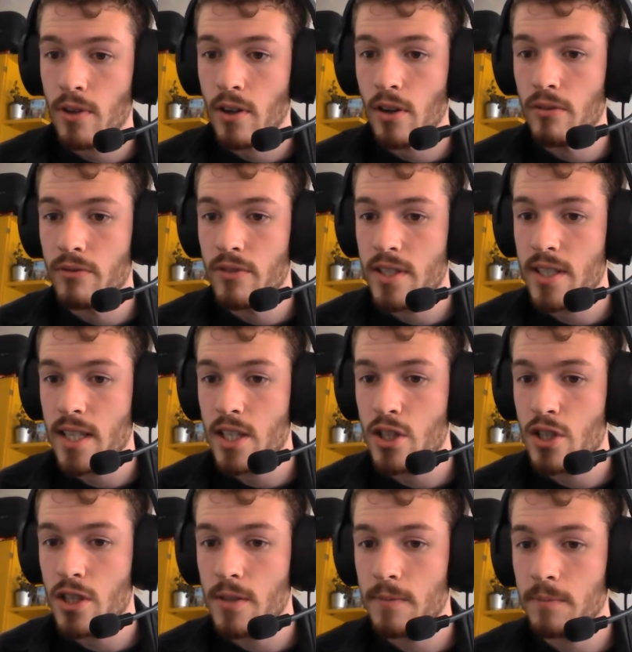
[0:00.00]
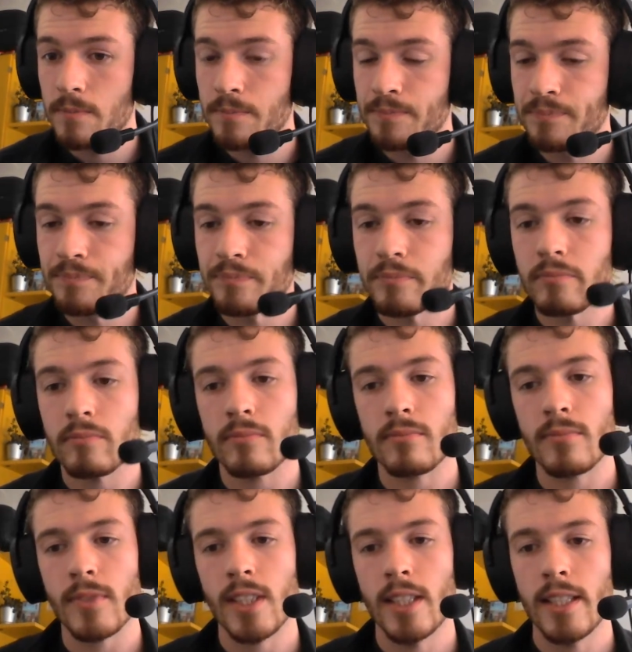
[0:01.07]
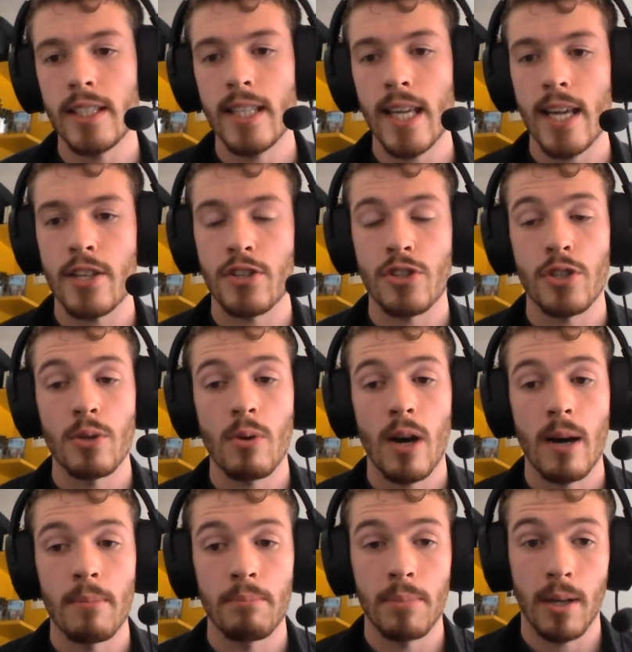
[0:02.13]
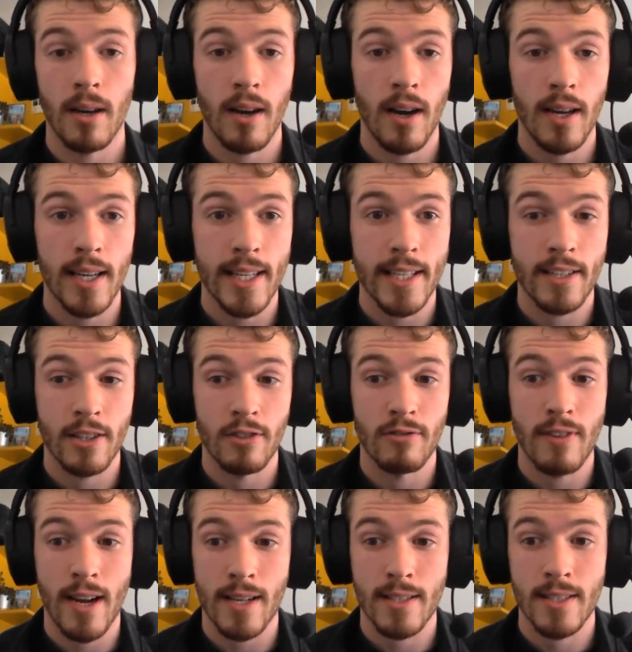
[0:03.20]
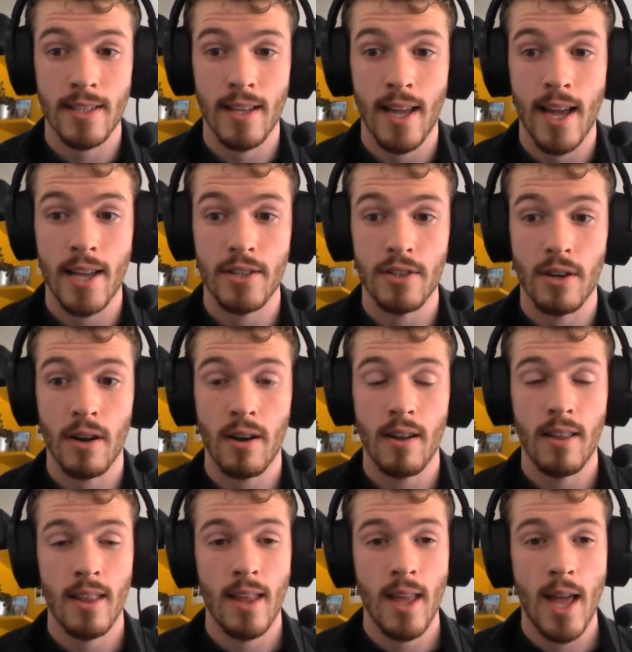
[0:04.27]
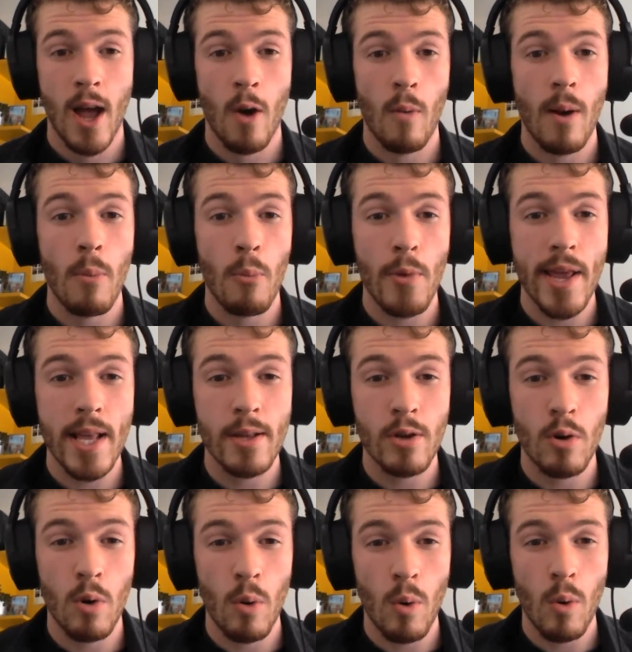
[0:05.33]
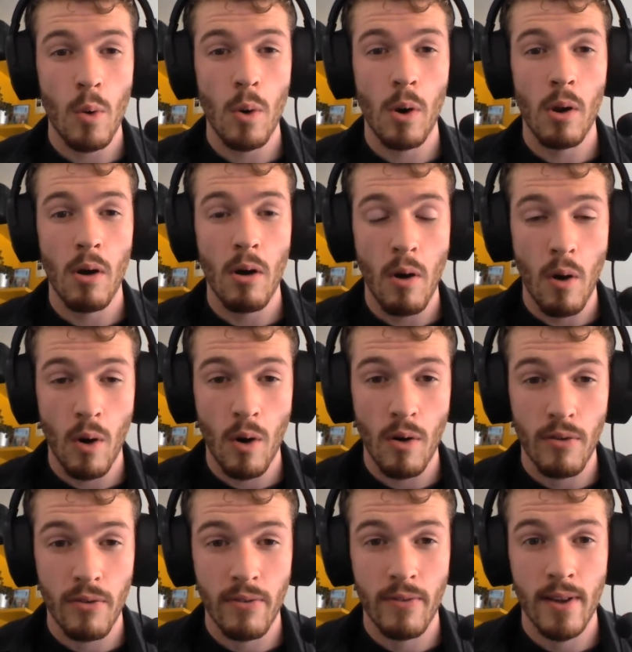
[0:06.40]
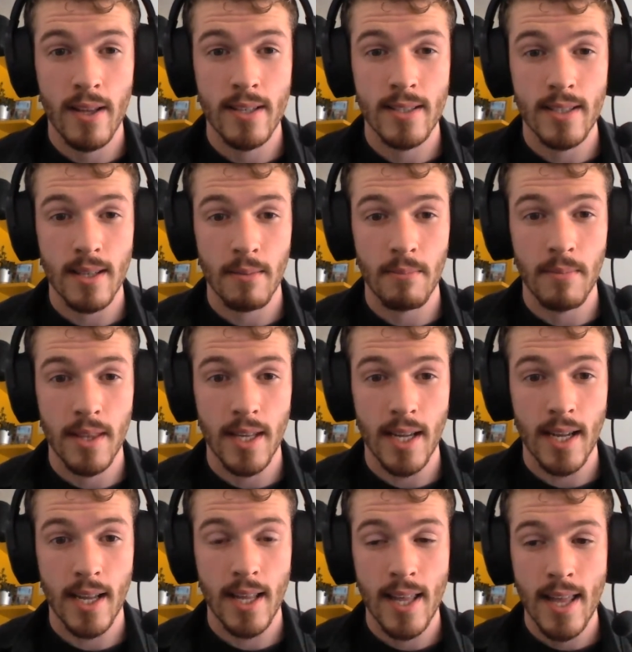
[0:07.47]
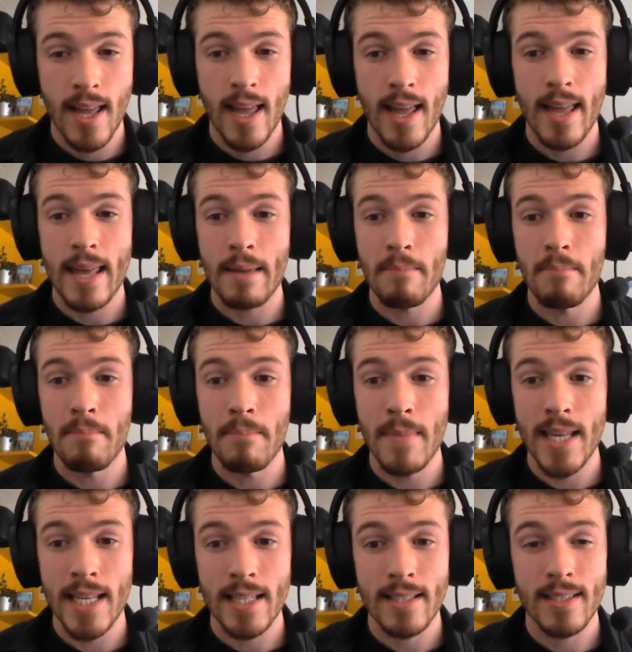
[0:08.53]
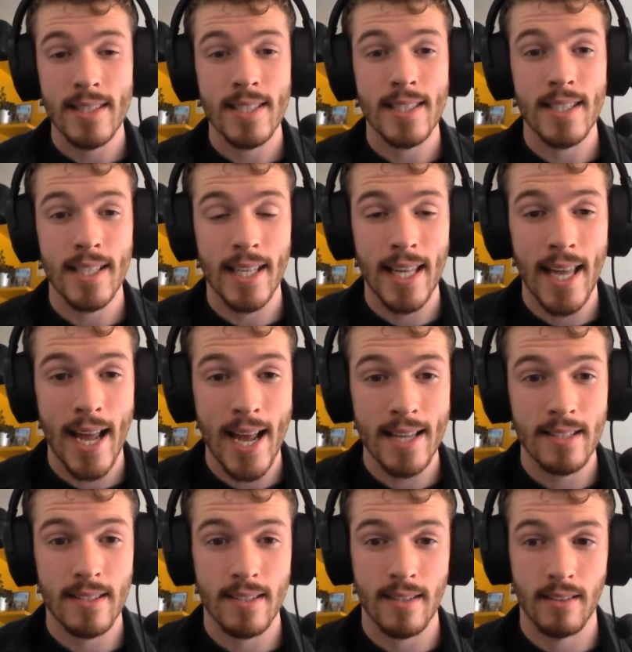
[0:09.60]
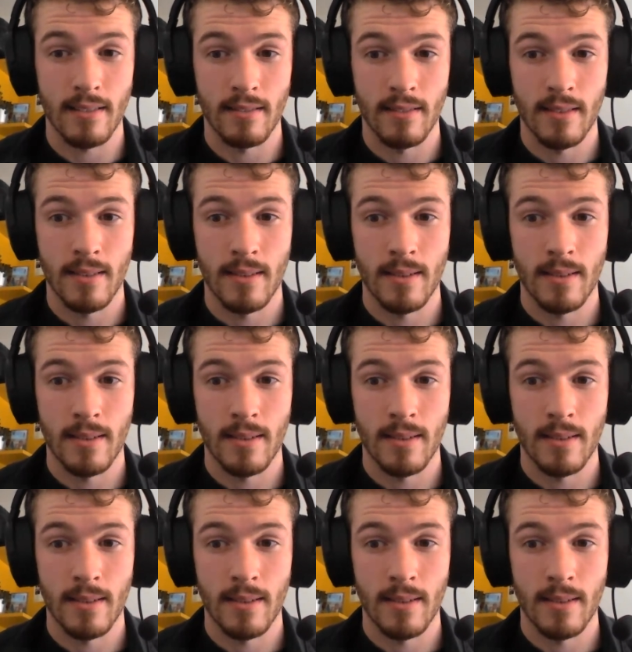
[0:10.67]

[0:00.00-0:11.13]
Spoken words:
the conversation, Yes, you are partly correct, Hajar. When we call off something, it means to cancel.